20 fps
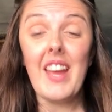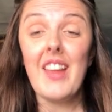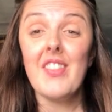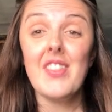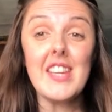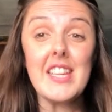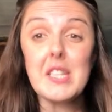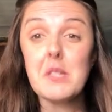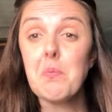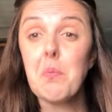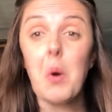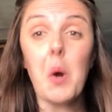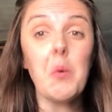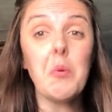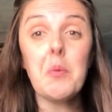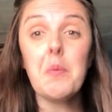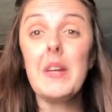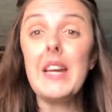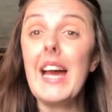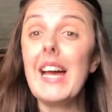this
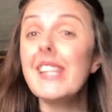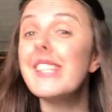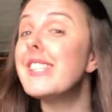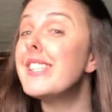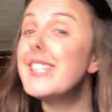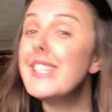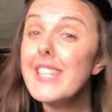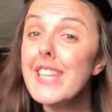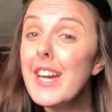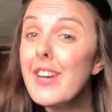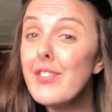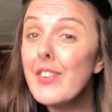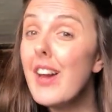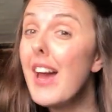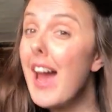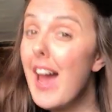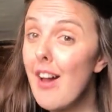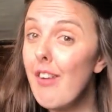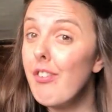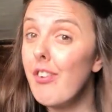probably has never
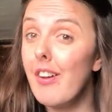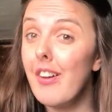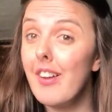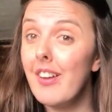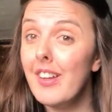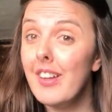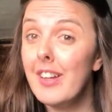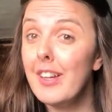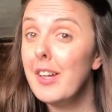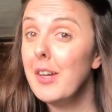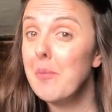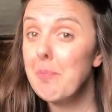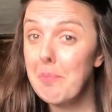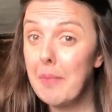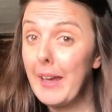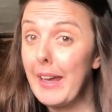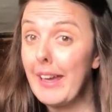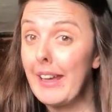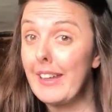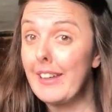ever
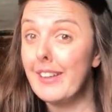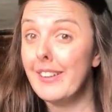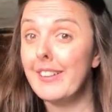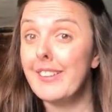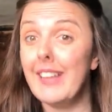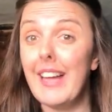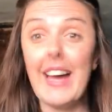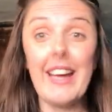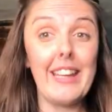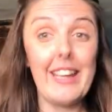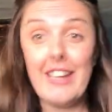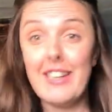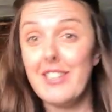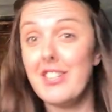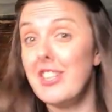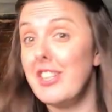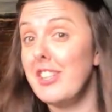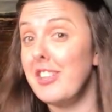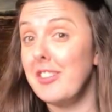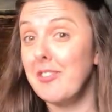been a
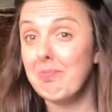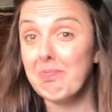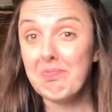kitchen.